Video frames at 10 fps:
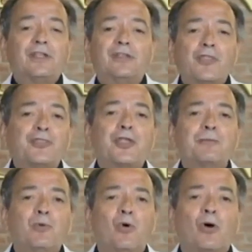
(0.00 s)
They're
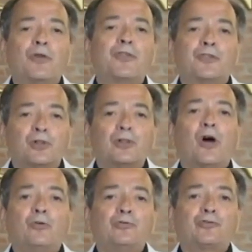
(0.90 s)
nothing more than the
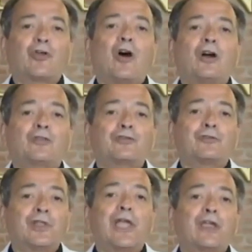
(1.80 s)
loan sharks
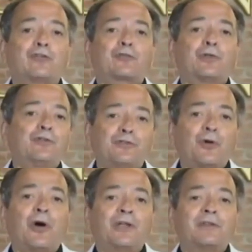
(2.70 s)
of last
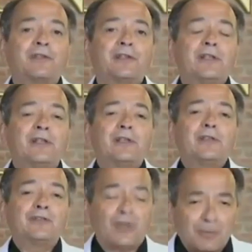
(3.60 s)
resort.
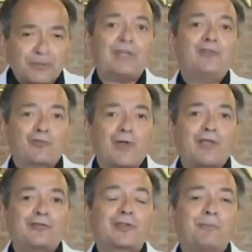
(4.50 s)
So, but they
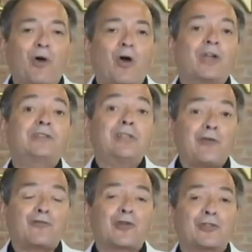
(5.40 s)
dress the part
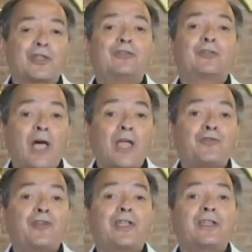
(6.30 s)
differently, so
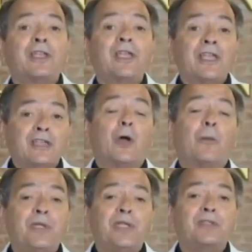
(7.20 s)
I figured,
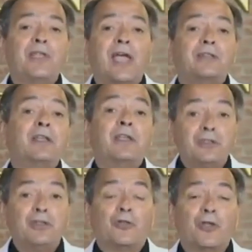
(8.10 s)
being that,
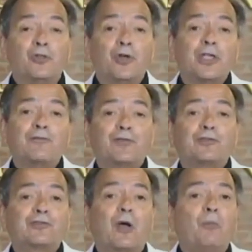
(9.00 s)
they're looking
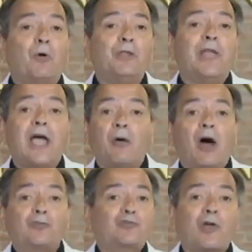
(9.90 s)
for someone now,
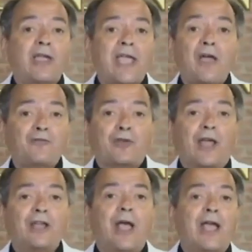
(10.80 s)
I'll try out for
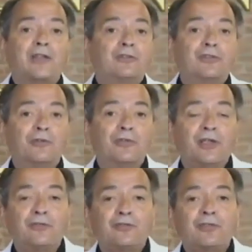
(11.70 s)
it. I know how to do
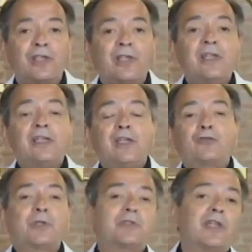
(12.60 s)
this.
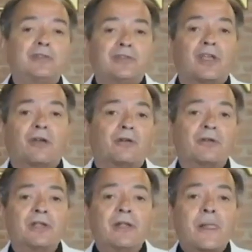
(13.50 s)
Here's what they do.